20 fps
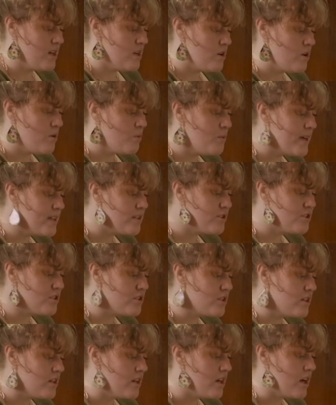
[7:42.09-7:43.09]

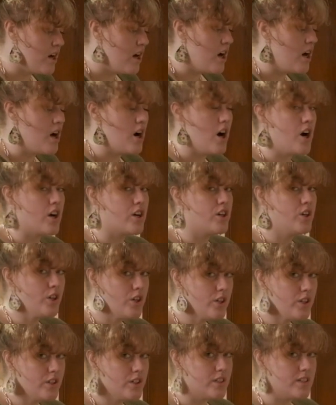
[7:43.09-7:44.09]
which a
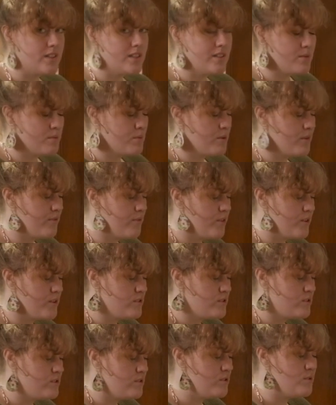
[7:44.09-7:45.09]
curd
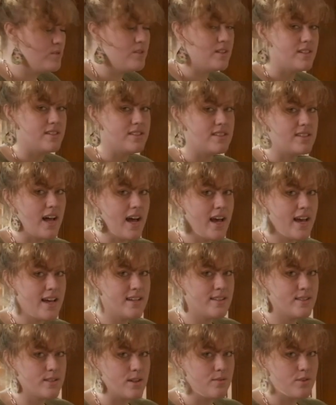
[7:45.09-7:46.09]
refers to the
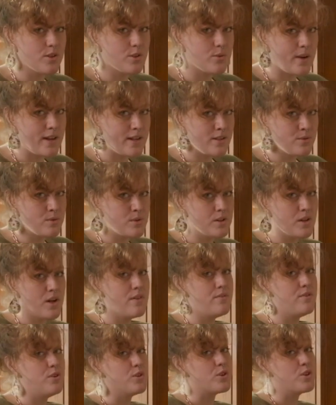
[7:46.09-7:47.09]
size of the granule
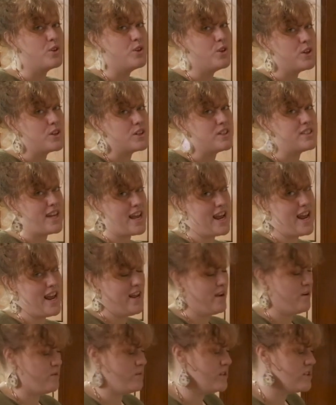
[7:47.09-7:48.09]
of your cooked
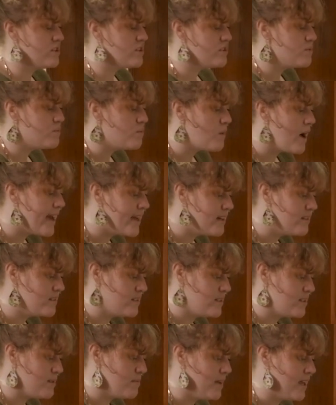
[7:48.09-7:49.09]
egg, which is wild
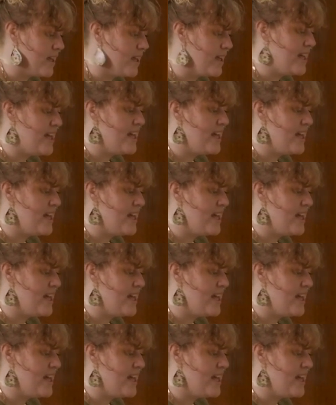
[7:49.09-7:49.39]
to me.